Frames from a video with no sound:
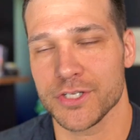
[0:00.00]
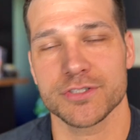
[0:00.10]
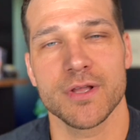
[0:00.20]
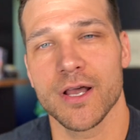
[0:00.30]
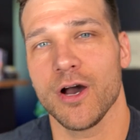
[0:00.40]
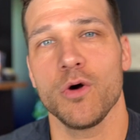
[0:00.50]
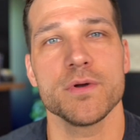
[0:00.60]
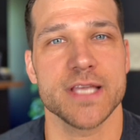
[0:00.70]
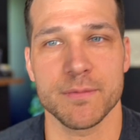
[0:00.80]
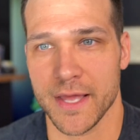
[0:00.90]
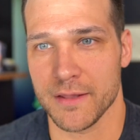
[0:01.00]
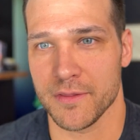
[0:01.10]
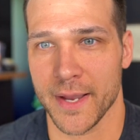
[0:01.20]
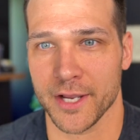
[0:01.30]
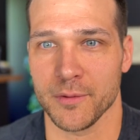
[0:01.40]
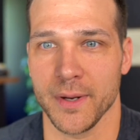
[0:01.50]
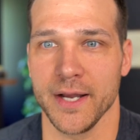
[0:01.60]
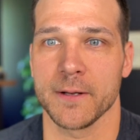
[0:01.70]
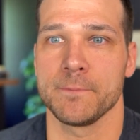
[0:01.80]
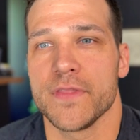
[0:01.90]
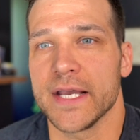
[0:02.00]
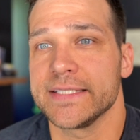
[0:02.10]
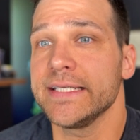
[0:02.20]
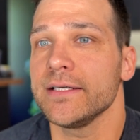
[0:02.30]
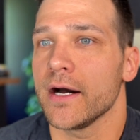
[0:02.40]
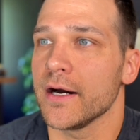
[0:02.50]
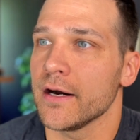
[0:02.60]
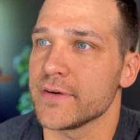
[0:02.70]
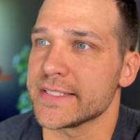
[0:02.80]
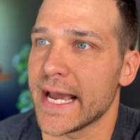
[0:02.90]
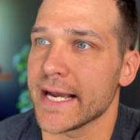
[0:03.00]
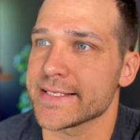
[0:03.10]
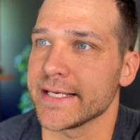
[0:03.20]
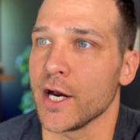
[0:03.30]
Just always keep that in the back of your mind. The idea of taxing